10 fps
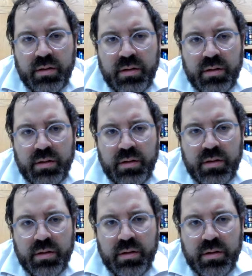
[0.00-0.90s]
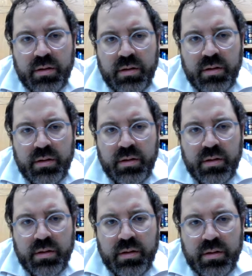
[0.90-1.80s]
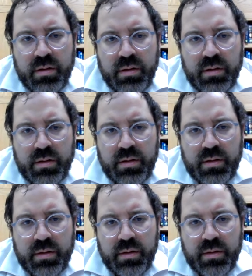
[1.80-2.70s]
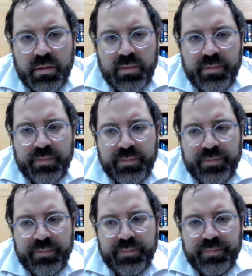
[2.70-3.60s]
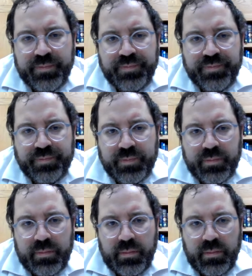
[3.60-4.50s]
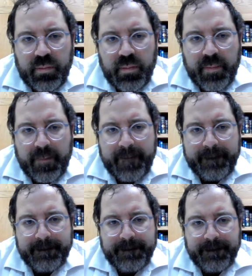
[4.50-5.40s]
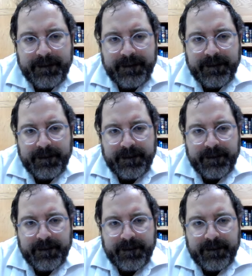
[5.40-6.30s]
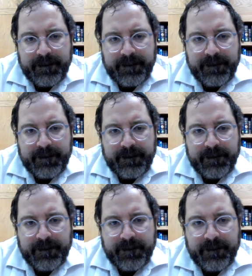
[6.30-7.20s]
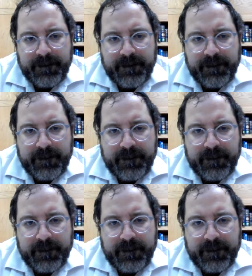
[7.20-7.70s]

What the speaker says: No one is speaking in this clip.